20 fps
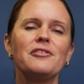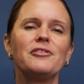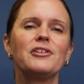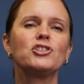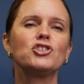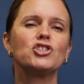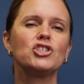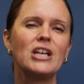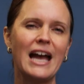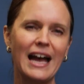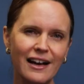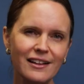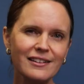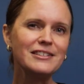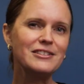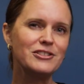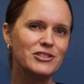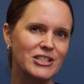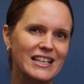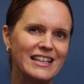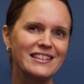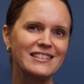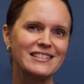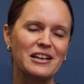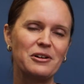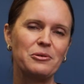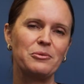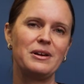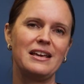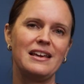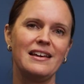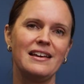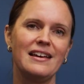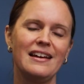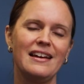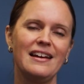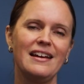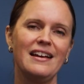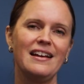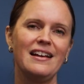the challenges that we
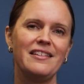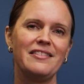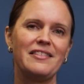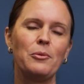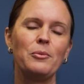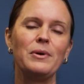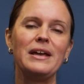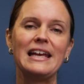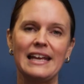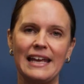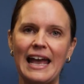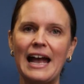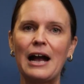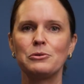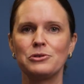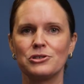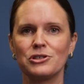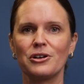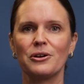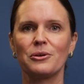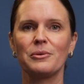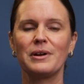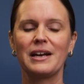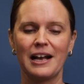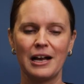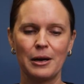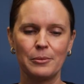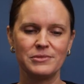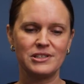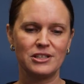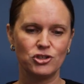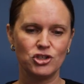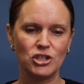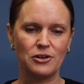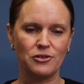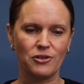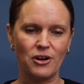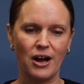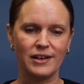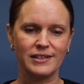that we encounter when it comes to
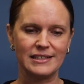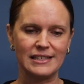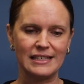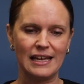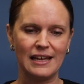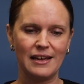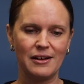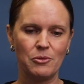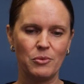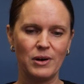generosity.